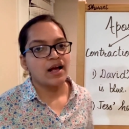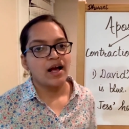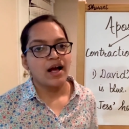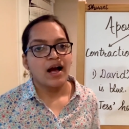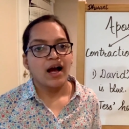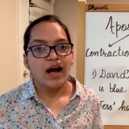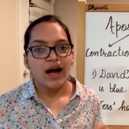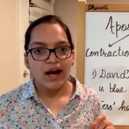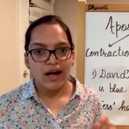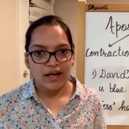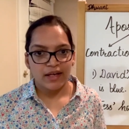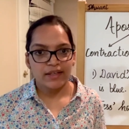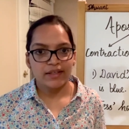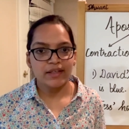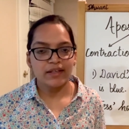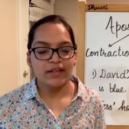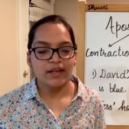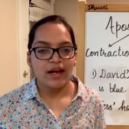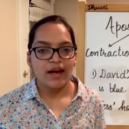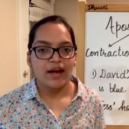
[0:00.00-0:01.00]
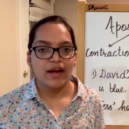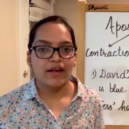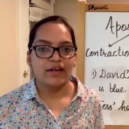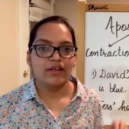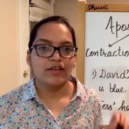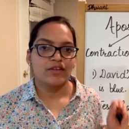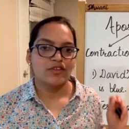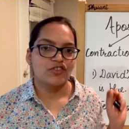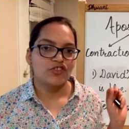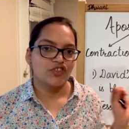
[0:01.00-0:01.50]
I can add
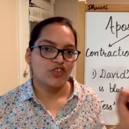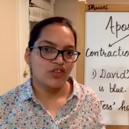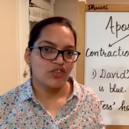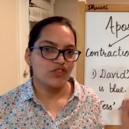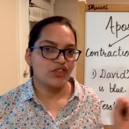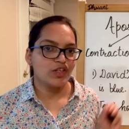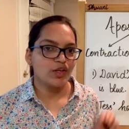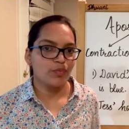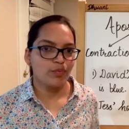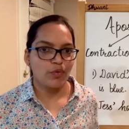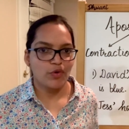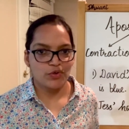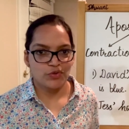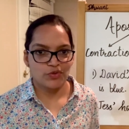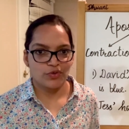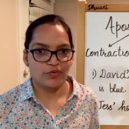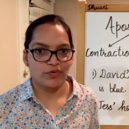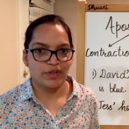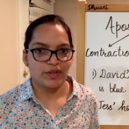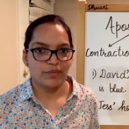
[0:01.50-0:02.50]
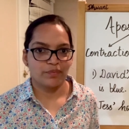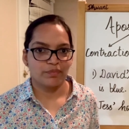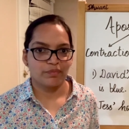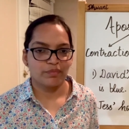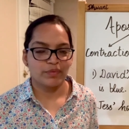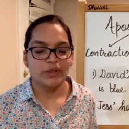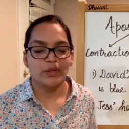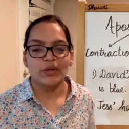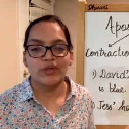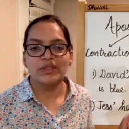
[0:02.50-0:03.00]
just an apostrophe
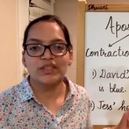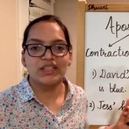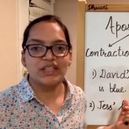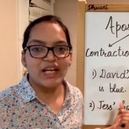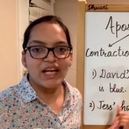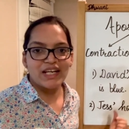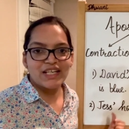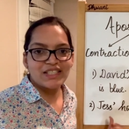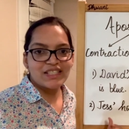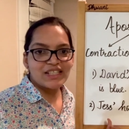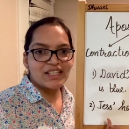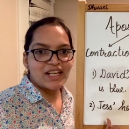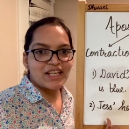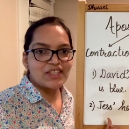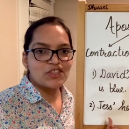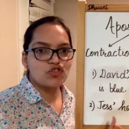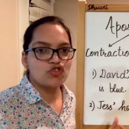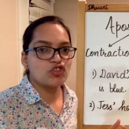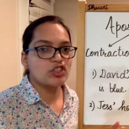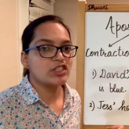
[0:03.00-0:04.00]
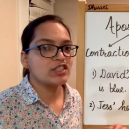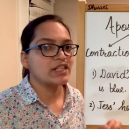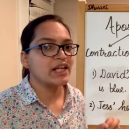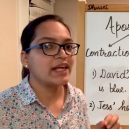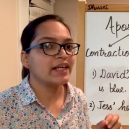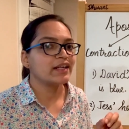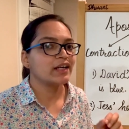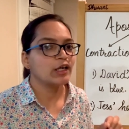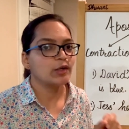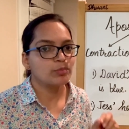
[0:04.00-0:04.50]
because it ends in S, just like
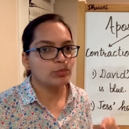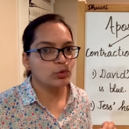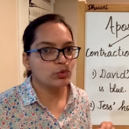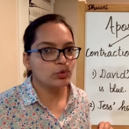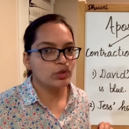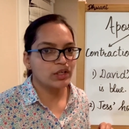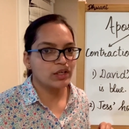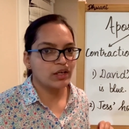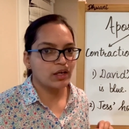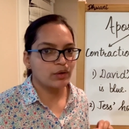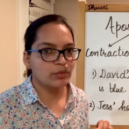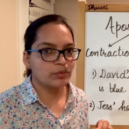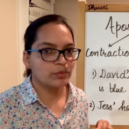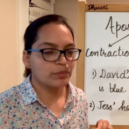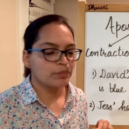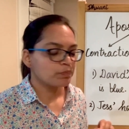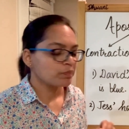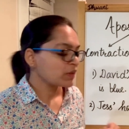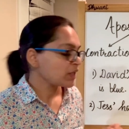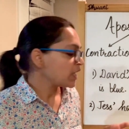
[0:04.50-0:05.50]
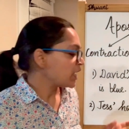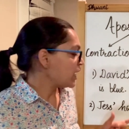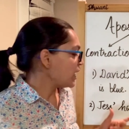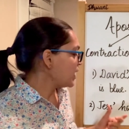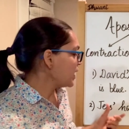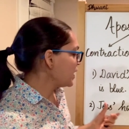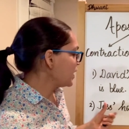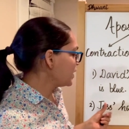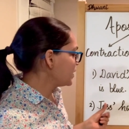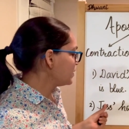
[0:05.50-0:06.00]
our plural noun.
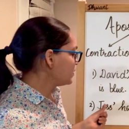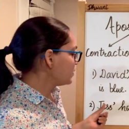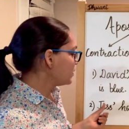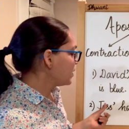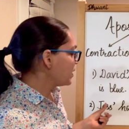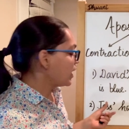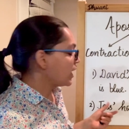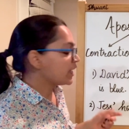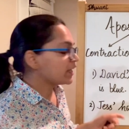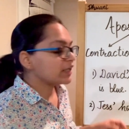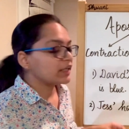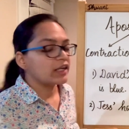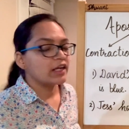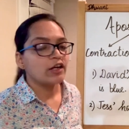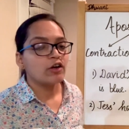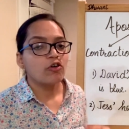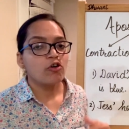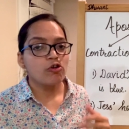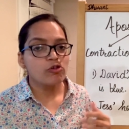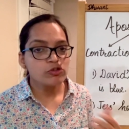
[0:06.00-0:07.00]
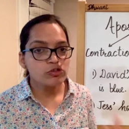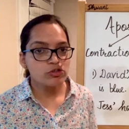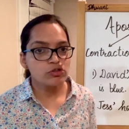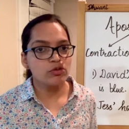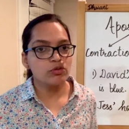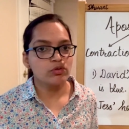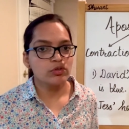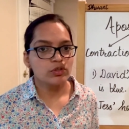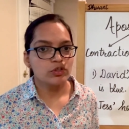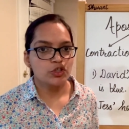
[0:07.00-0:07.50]
And again, I also
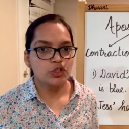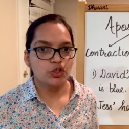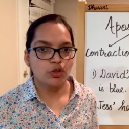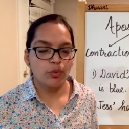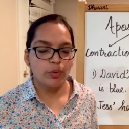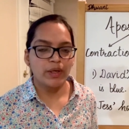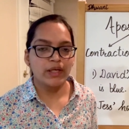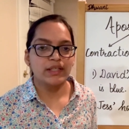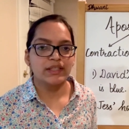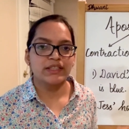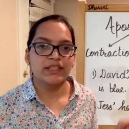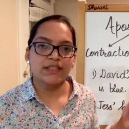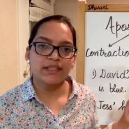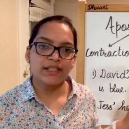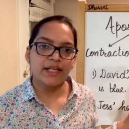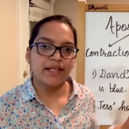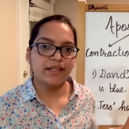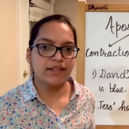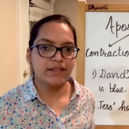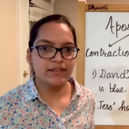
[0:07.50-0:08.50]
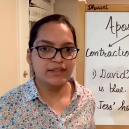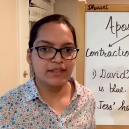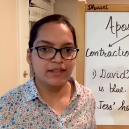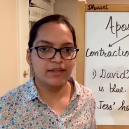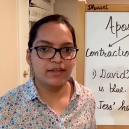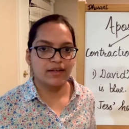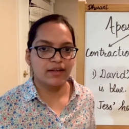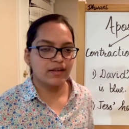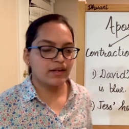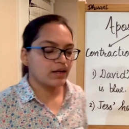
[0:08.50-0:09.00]
show it just like a singular
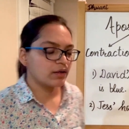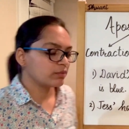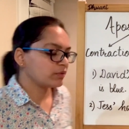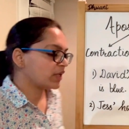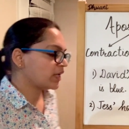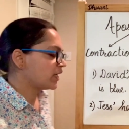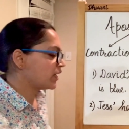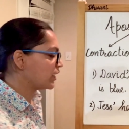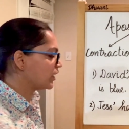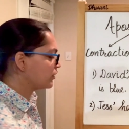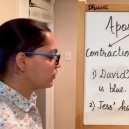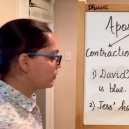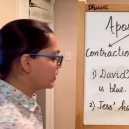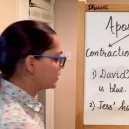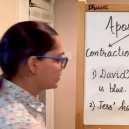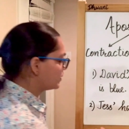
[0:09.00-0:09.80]
noun and write it